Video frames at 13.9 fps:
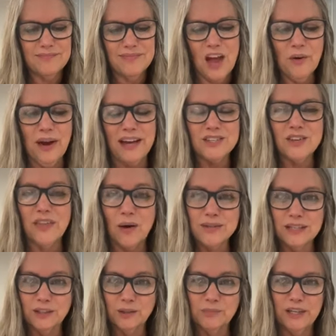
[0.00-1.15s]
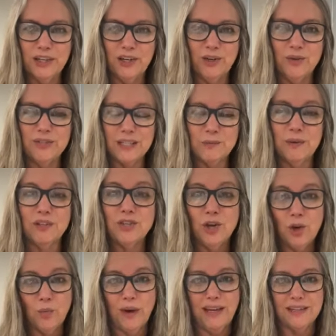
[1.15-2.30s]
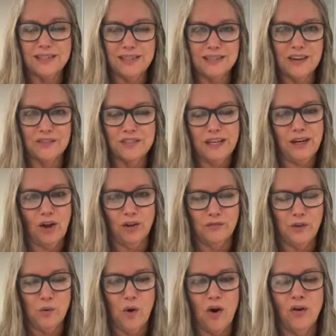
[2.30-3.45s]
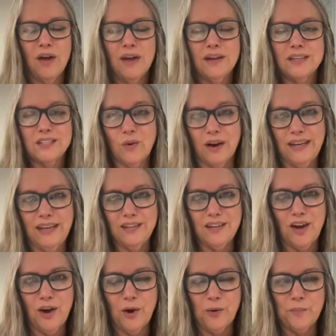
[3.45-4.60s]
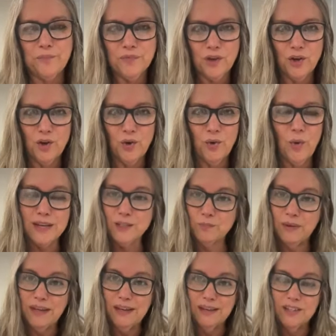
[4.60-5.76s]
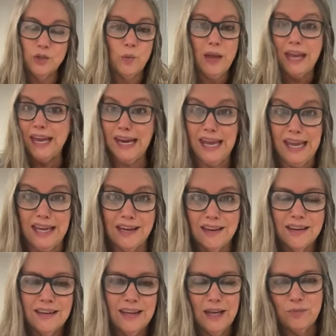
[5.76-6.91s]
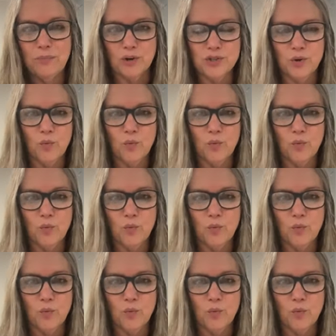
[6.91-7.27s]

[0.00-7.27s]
Okay, so that was a little bit of news. It's been 2 weeks since I've seen all of you all. So I need to know who has been to any in-person